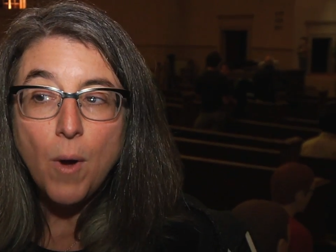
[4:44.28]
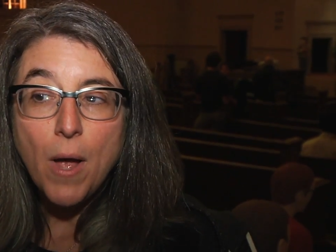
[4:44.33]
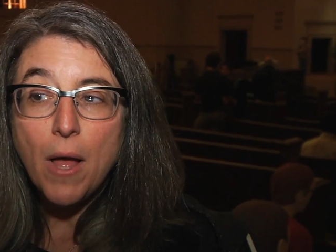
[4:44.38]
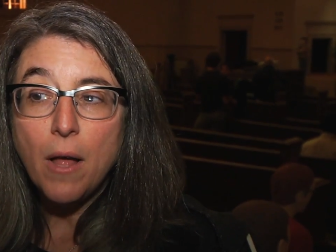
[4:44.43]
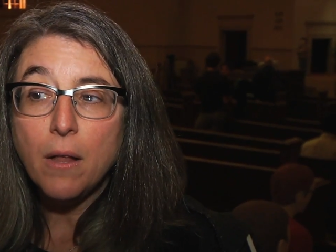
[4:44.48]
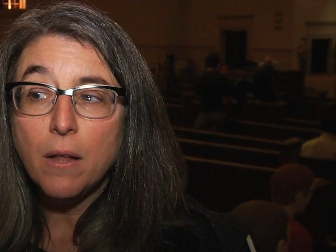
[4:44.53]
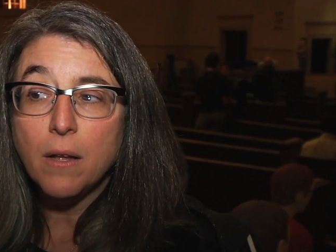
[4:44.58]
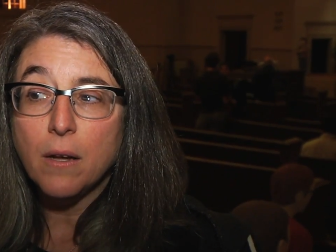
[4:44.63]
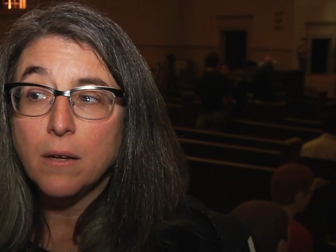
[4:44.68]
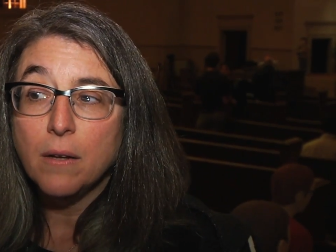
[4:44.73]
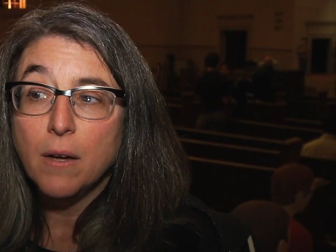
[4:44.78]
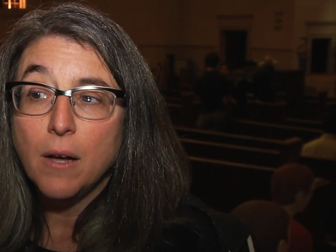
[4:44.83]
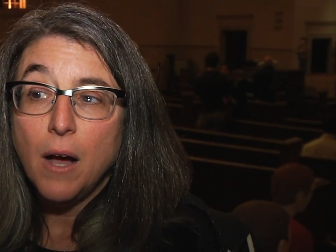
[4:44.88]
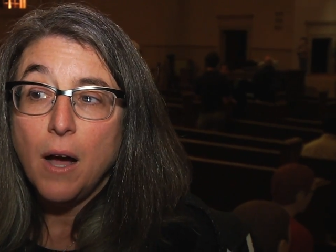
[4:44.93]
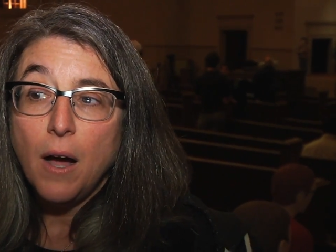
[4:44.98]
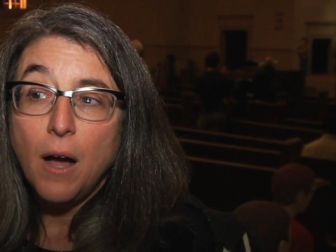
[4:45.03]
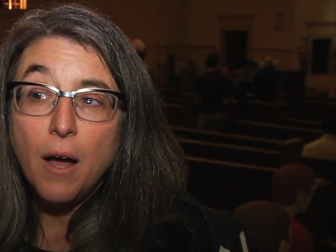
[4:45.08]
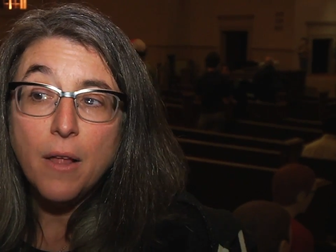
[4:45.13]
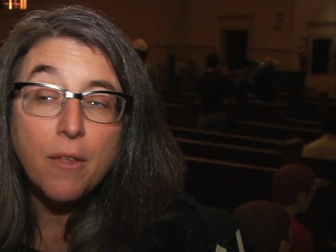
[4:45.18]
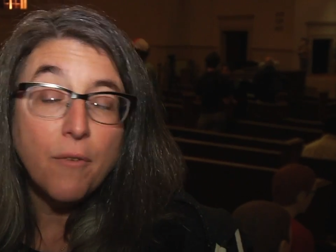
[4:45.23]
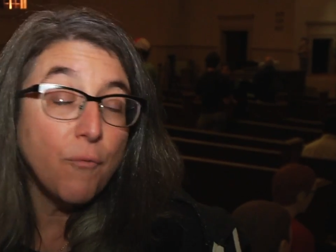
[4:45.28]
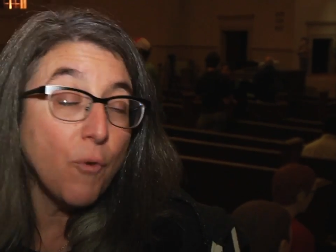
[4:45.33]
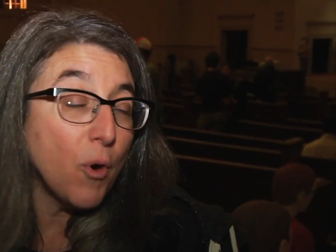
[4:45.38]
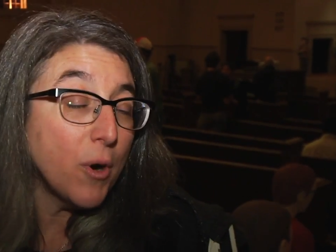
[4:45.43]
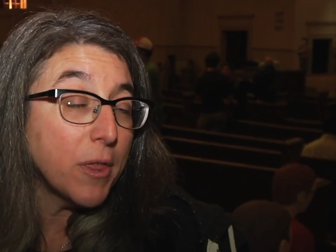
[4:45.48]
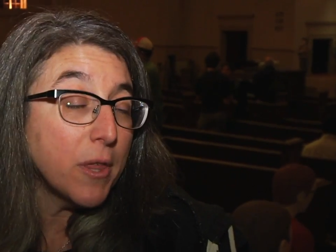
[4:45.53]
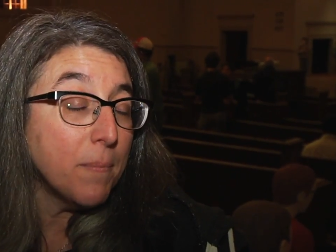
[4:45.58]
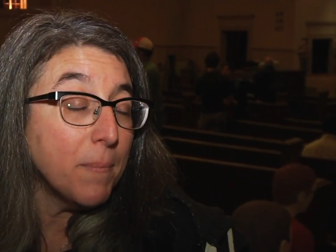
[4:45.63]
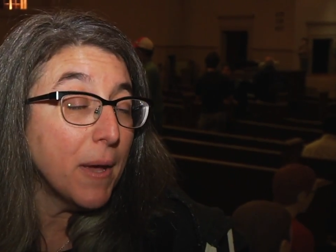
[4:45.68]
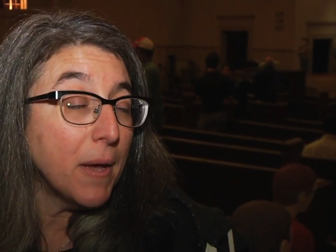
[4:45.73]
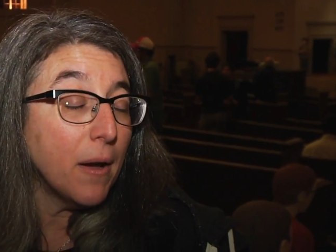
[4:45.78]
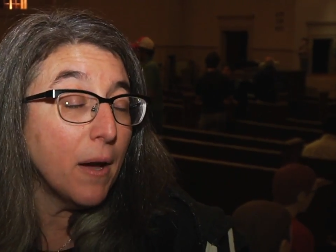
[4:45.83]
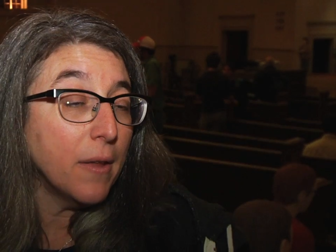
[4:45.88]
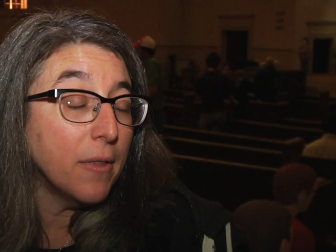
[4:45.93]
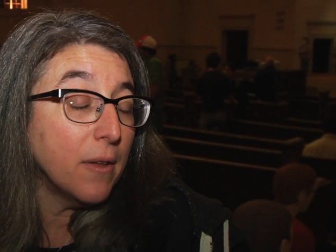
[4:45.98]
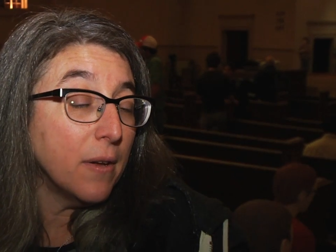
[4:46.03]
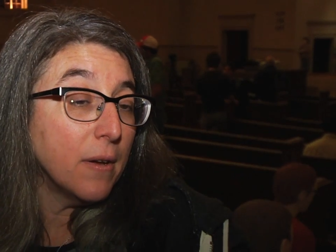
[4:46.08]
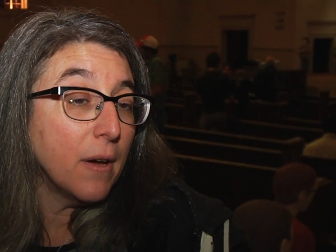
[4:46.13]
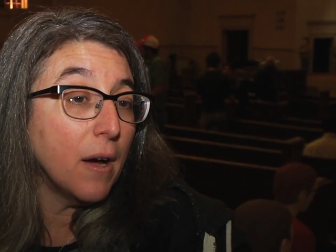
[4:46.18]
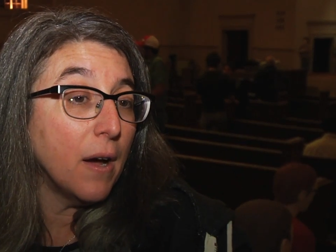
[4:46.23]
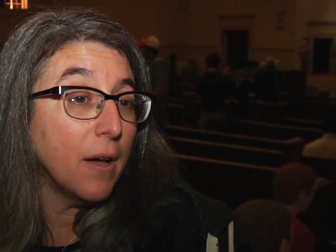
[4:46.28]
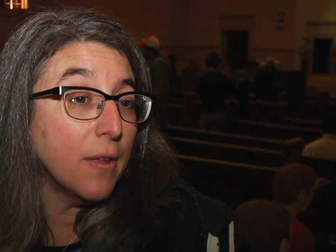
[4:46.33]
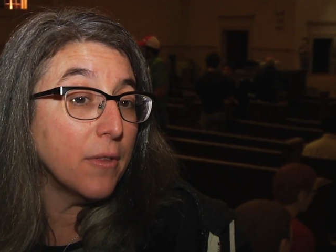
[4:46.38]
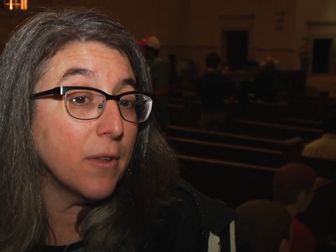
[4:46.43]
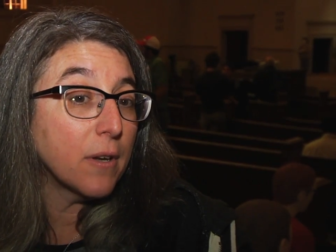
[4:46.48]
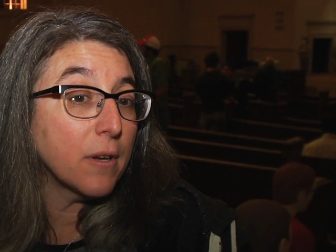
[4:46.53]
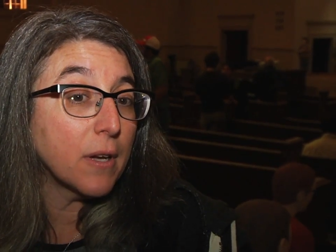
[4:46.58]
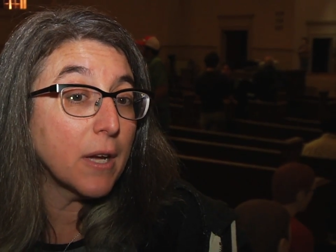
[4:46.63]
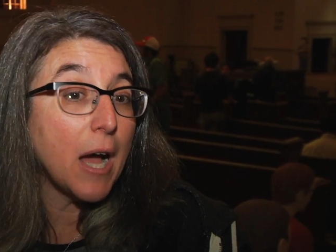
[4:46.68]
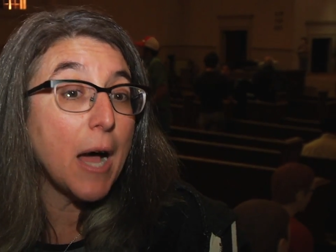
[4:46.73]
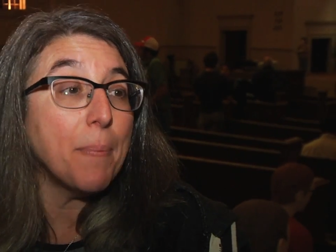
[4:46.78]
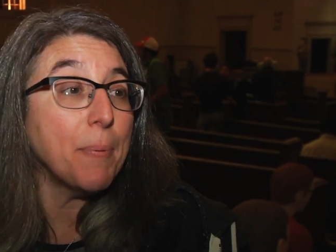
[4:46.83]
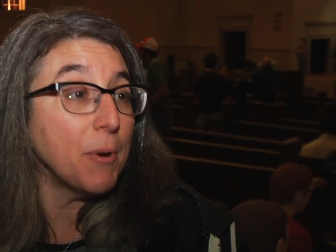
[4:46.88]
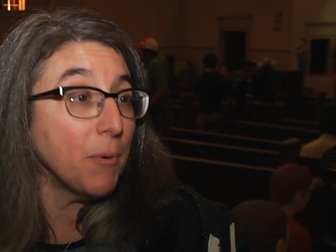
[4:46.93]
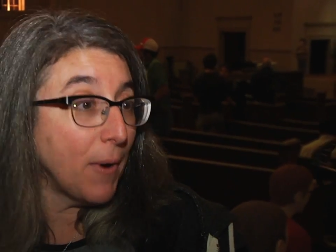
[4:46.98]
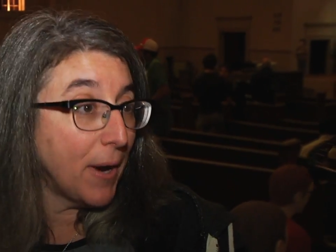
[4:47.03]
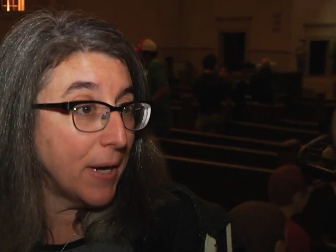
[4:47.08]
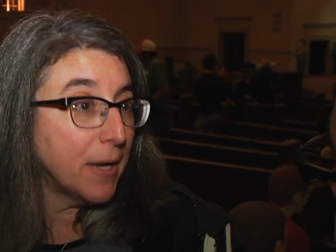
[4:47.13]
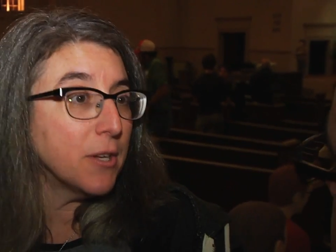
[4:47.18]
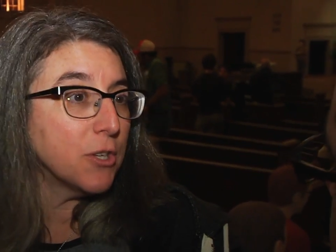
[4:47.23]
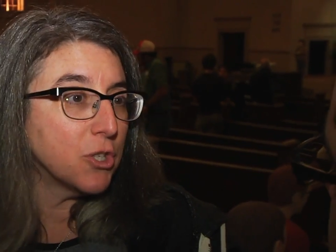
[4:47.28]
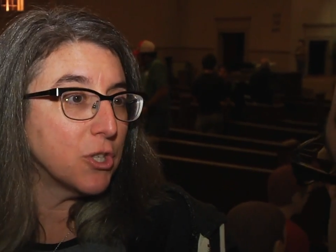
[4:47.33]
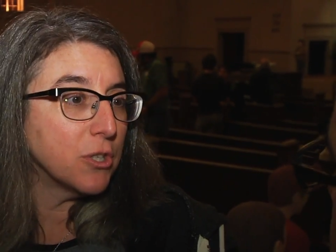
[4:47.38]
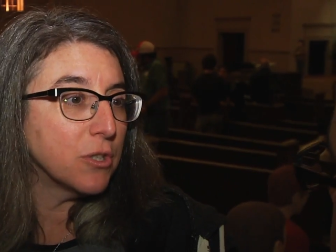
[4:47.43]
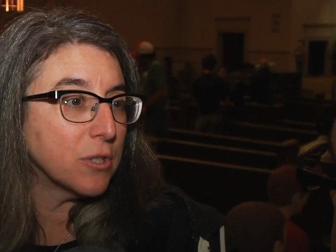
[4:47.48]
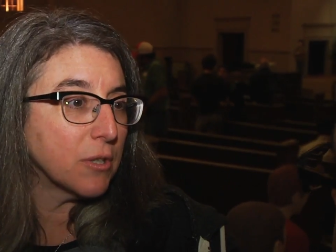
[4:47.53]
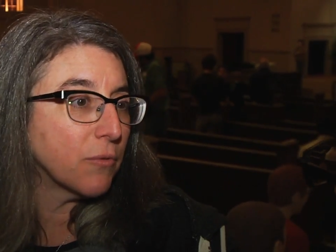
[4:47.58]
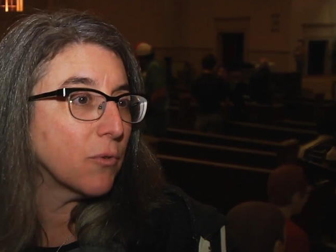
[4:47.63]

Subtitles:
Well, on the Fourth Amendment, on the copyright issues,